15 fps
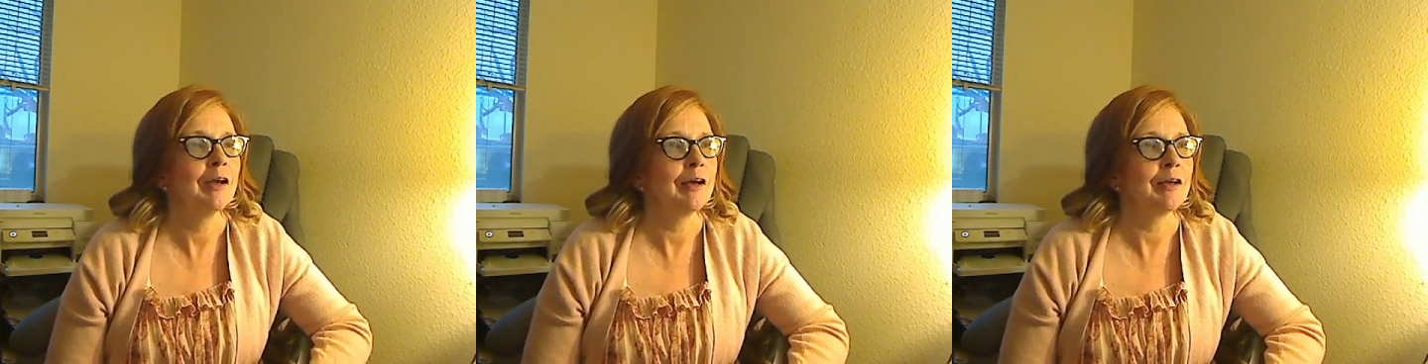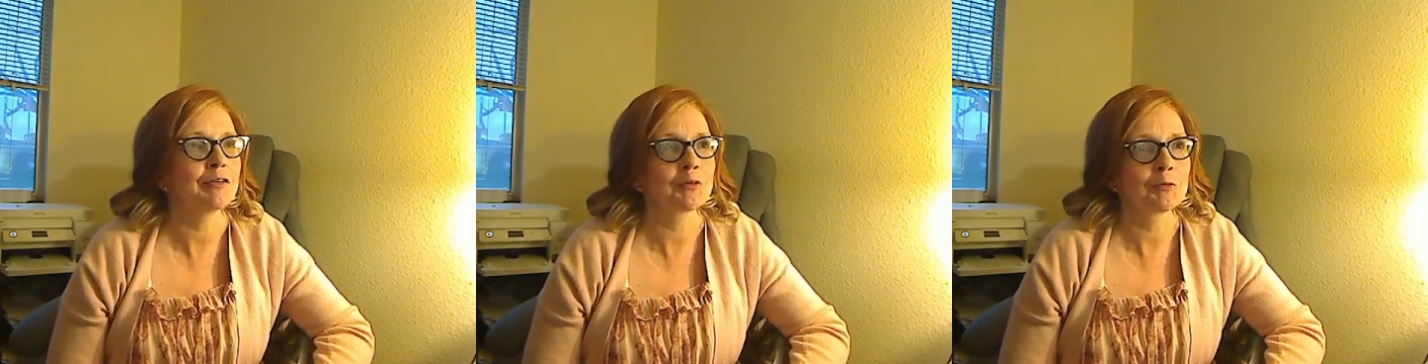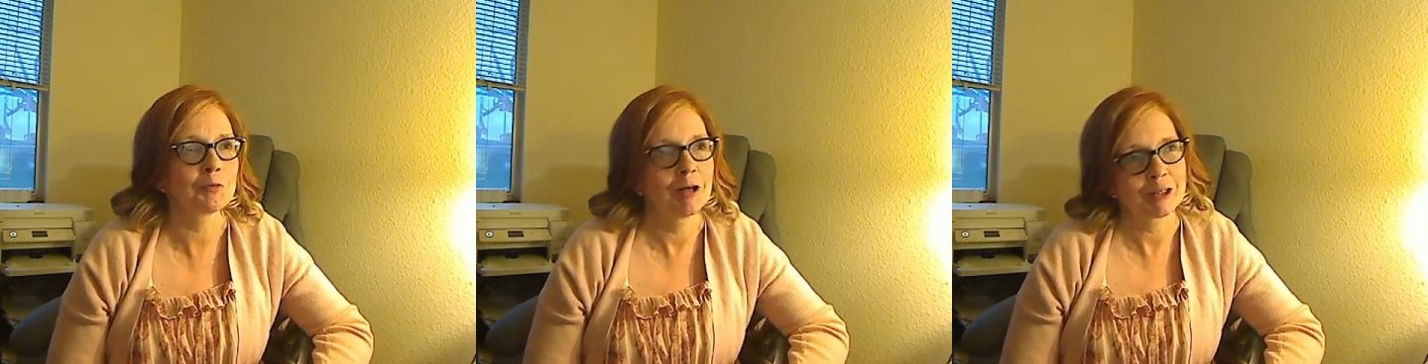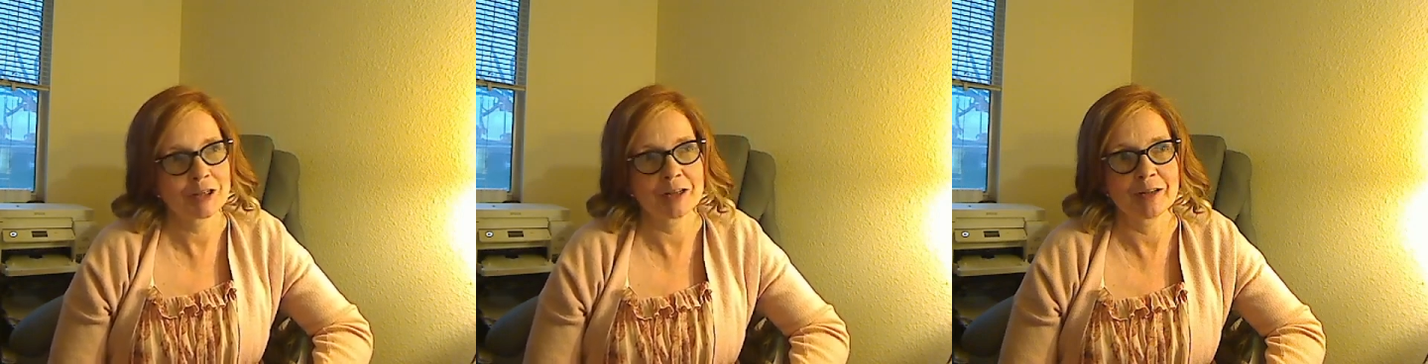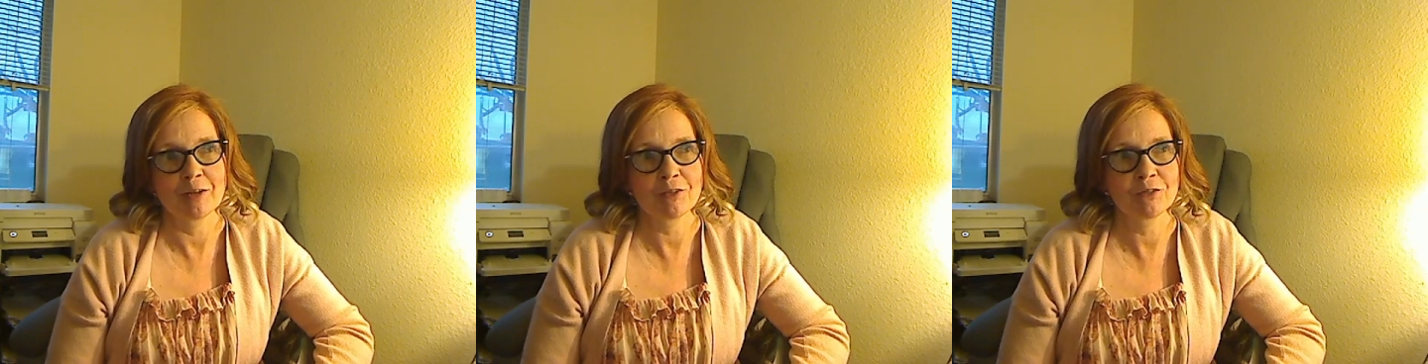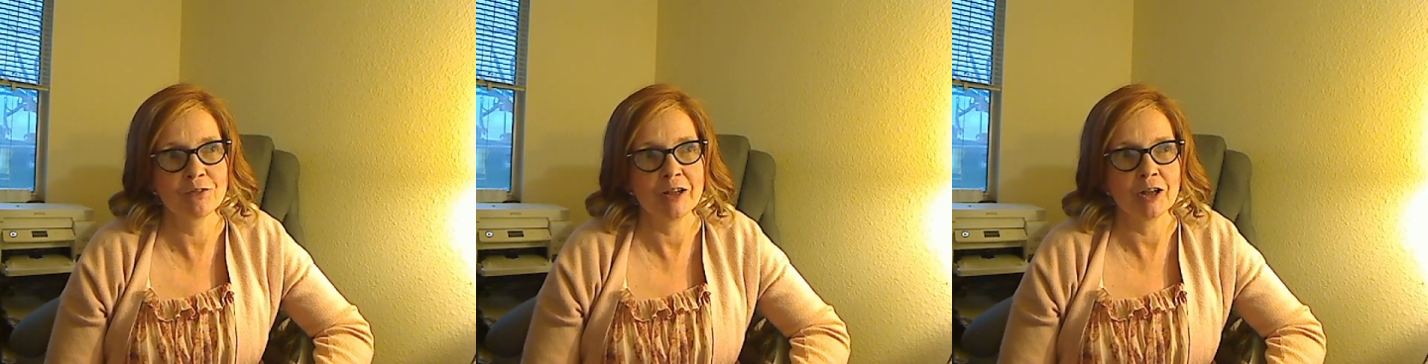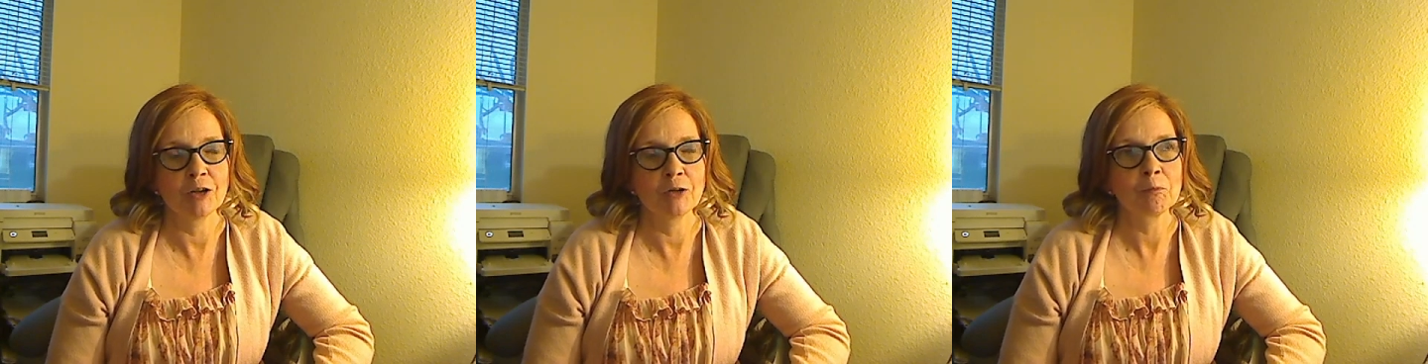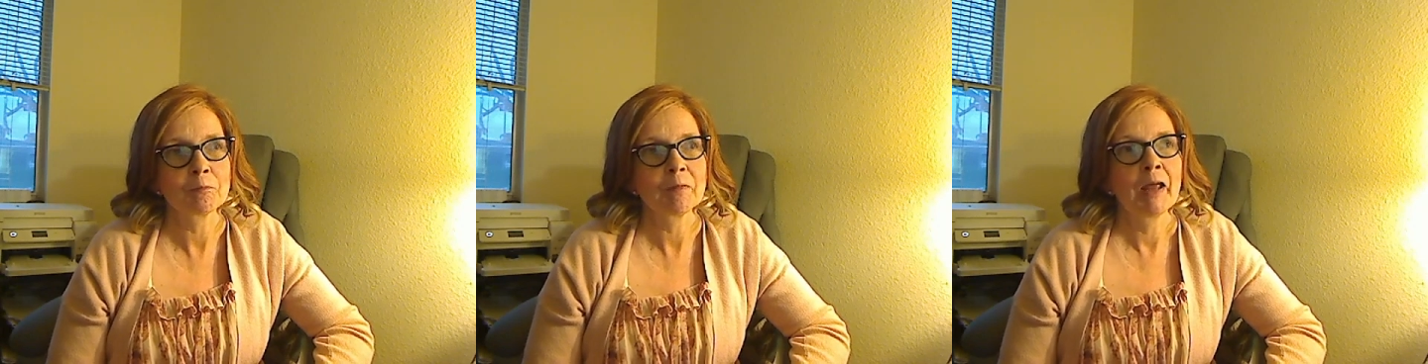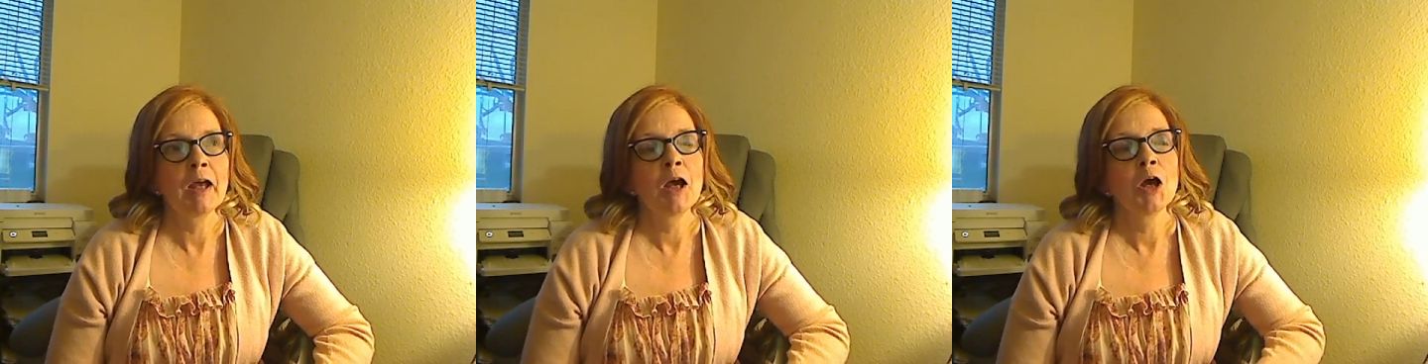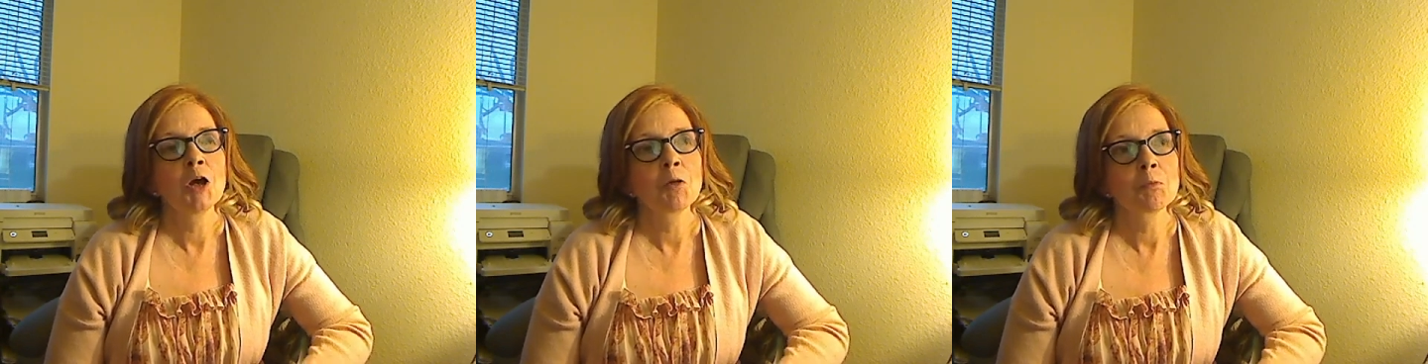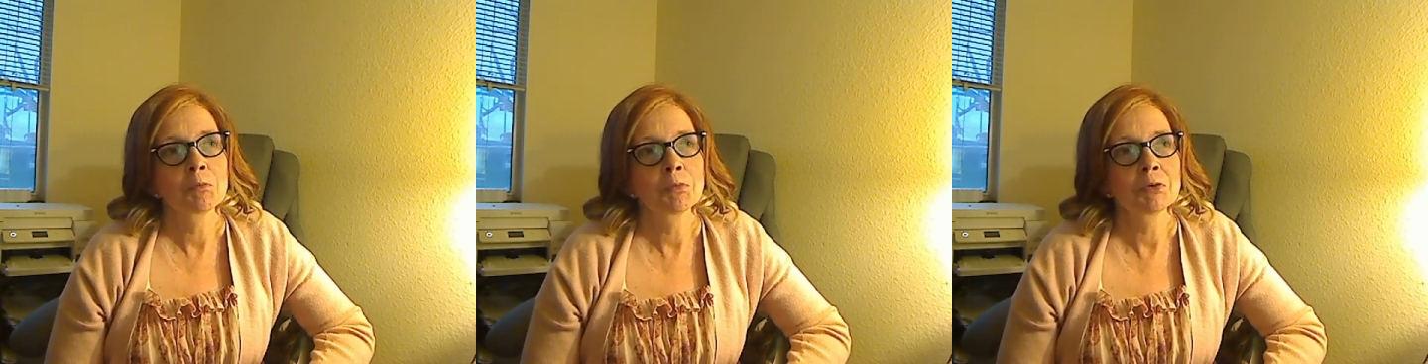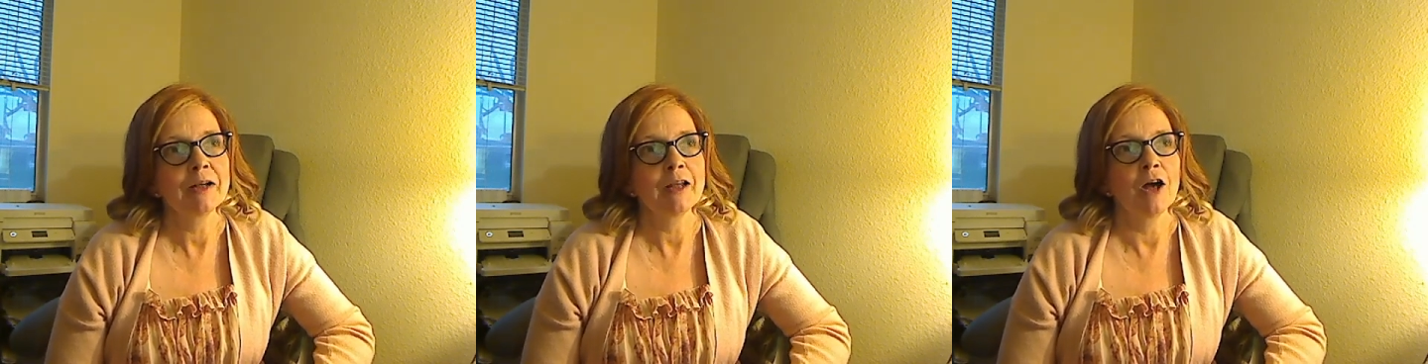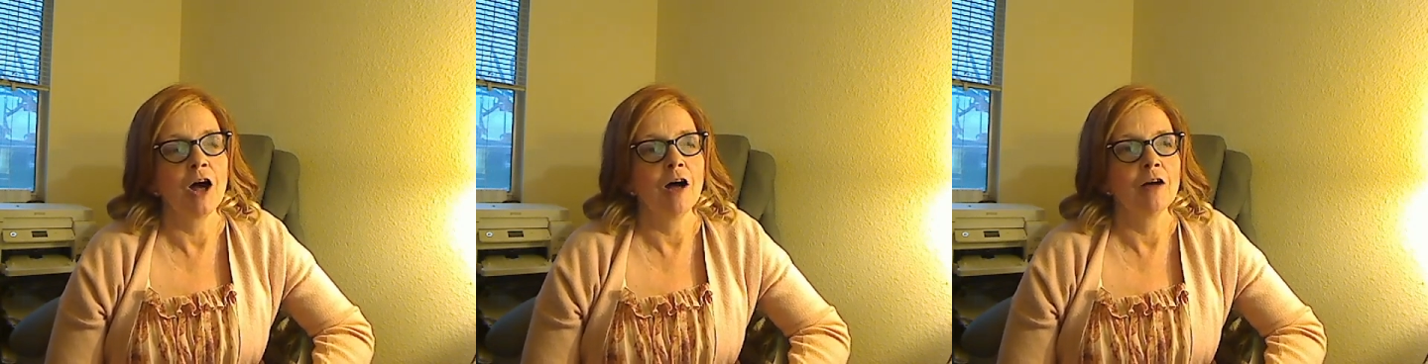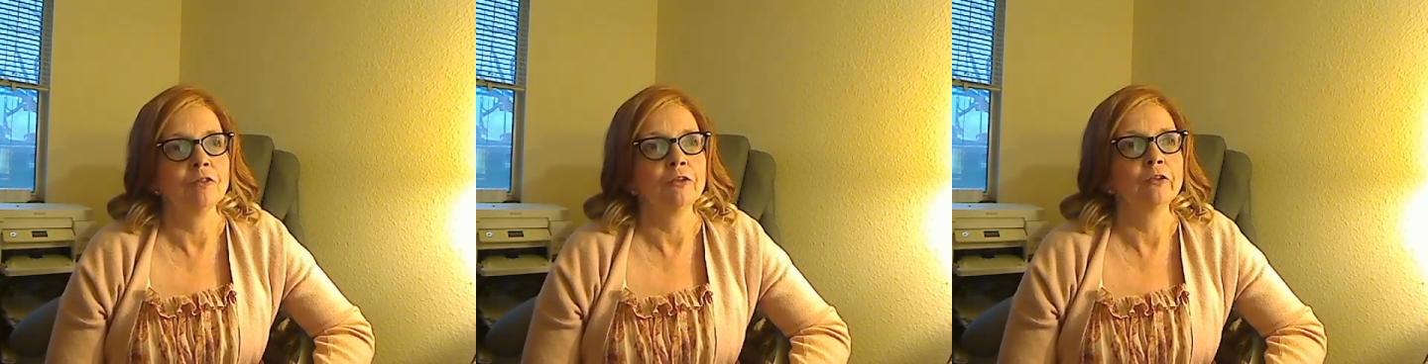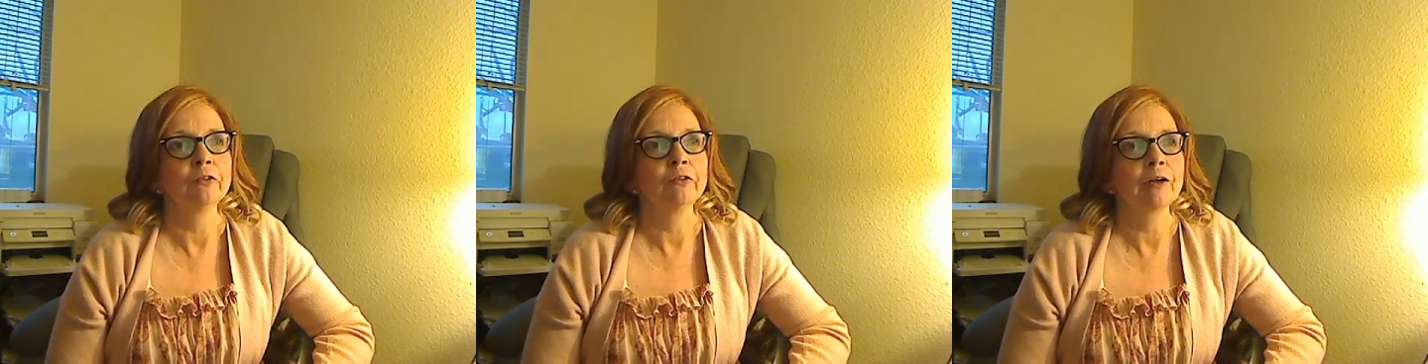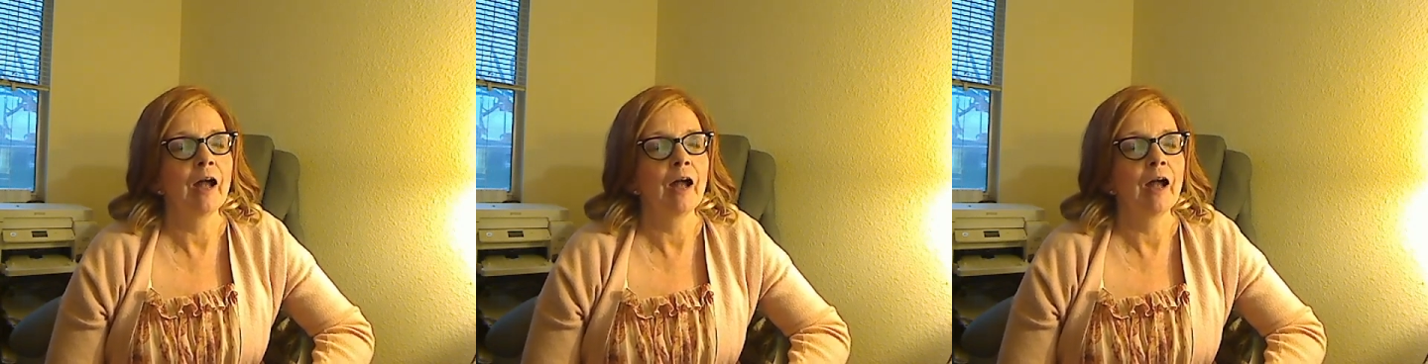as you're watching this video. Pretty awful.